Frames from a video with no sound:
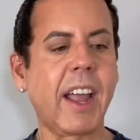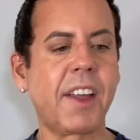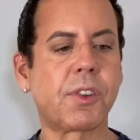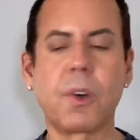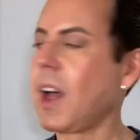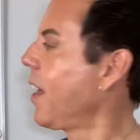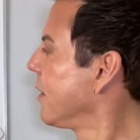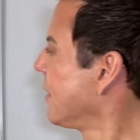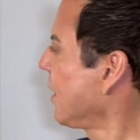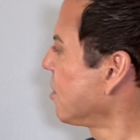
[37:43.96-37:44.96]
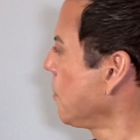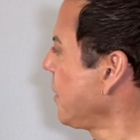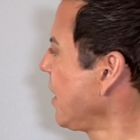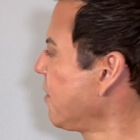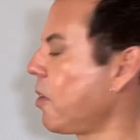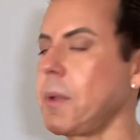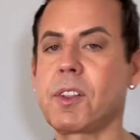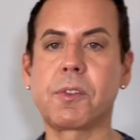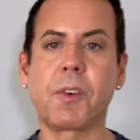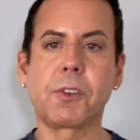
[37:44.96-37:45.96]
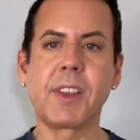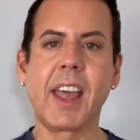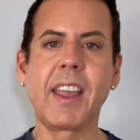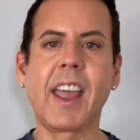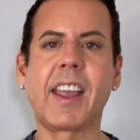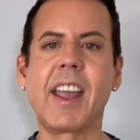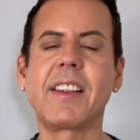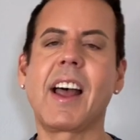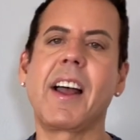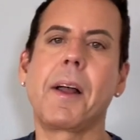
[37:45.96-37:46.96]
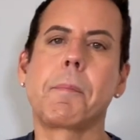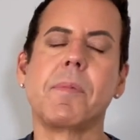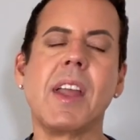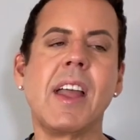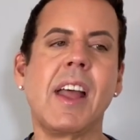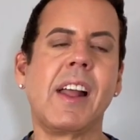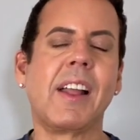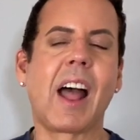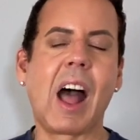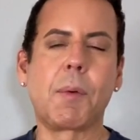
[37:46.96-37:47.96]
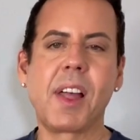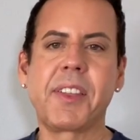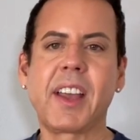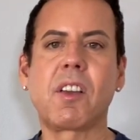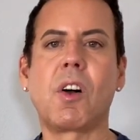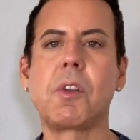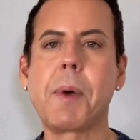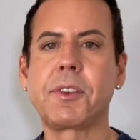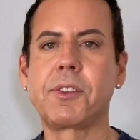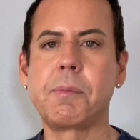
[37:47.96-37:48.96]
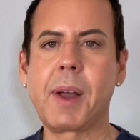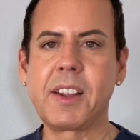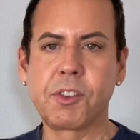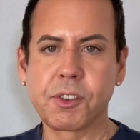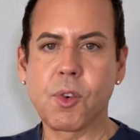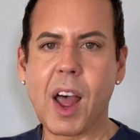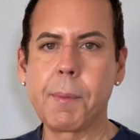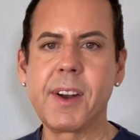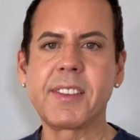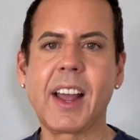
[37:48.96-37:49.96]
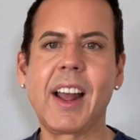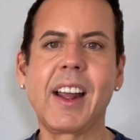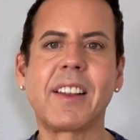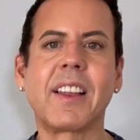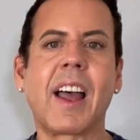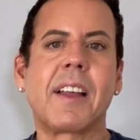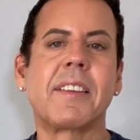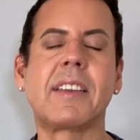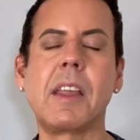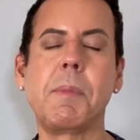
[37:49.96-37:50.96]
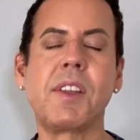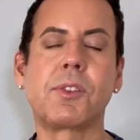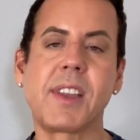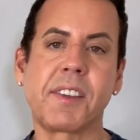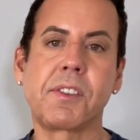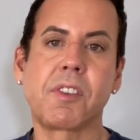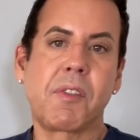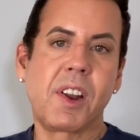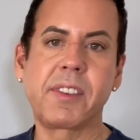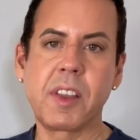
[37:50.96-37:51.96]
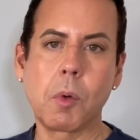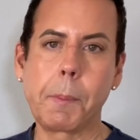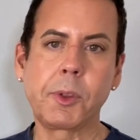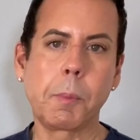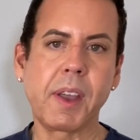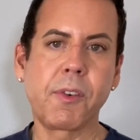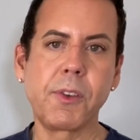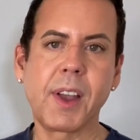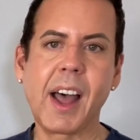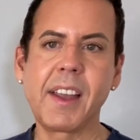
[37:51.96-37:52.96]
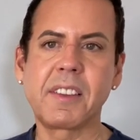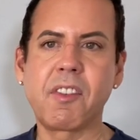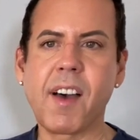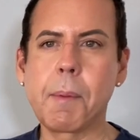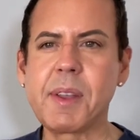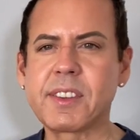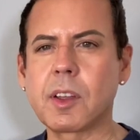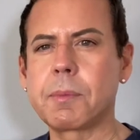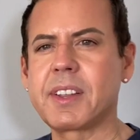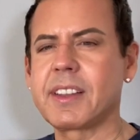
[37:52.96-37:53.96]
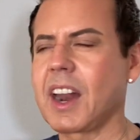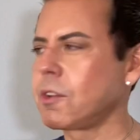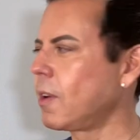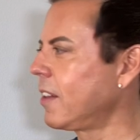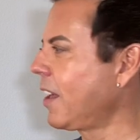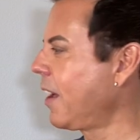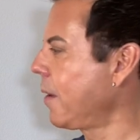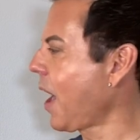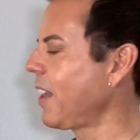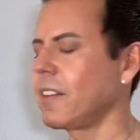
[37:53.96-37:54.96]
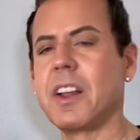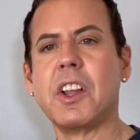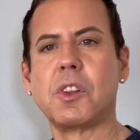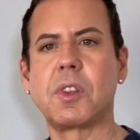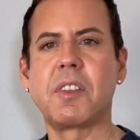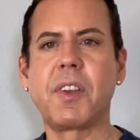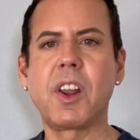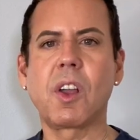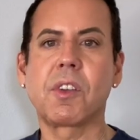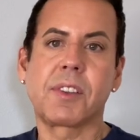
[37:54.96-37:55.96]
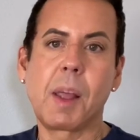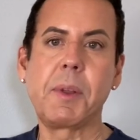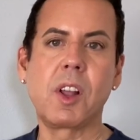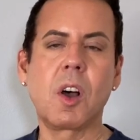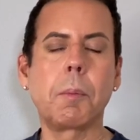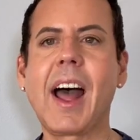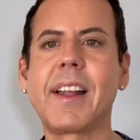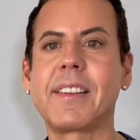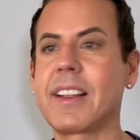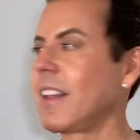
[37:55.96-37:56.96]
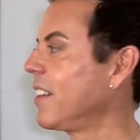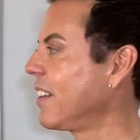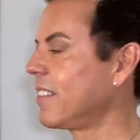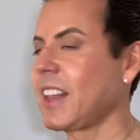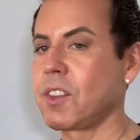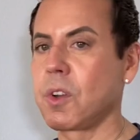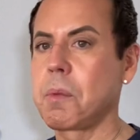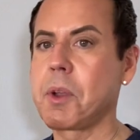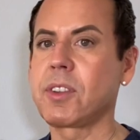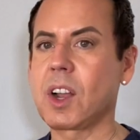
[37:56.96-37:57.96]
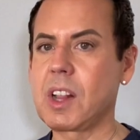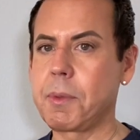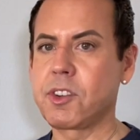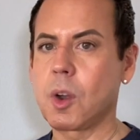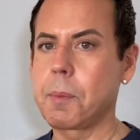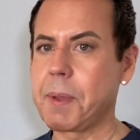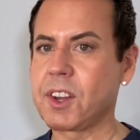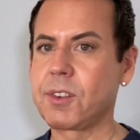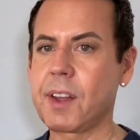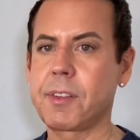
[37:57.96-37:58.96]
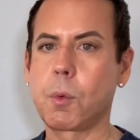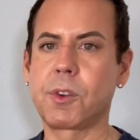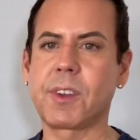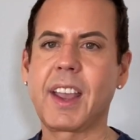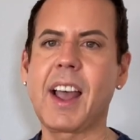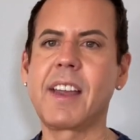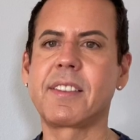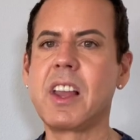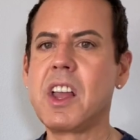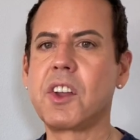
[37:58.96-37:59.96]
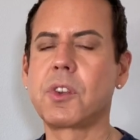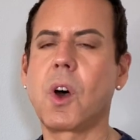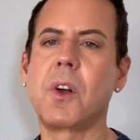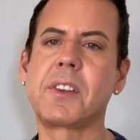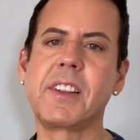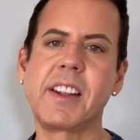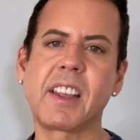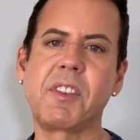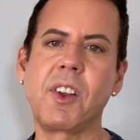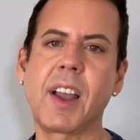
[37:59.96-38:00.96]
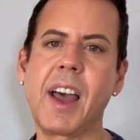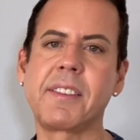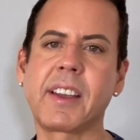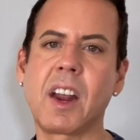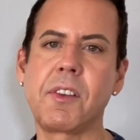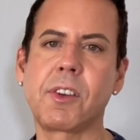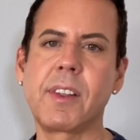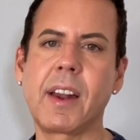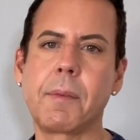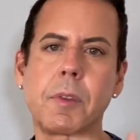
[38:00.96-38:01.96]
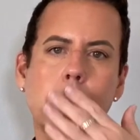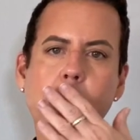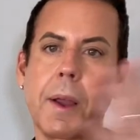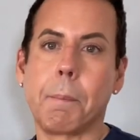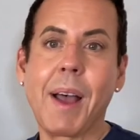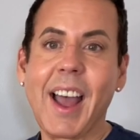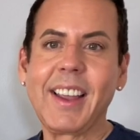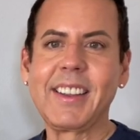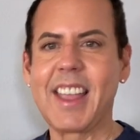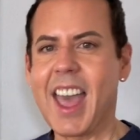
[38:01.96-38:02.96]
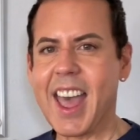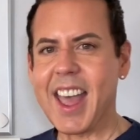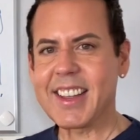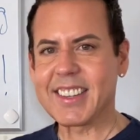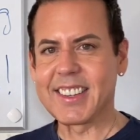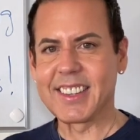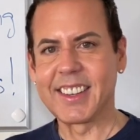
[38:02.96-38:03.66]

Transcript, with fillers: guys, so uh, that's gonna be it for me to, for today. Again, um, I wanna thank all you my, my new subscribers and give me suggestions of videos that you want me to make for you guys. If I miss something that I should uh, add to this video, just let me know. And stay tuned because I'm gonna be showing pictures afterwards, okay guys? So until the next video guys, take care of each other and bye. Yes!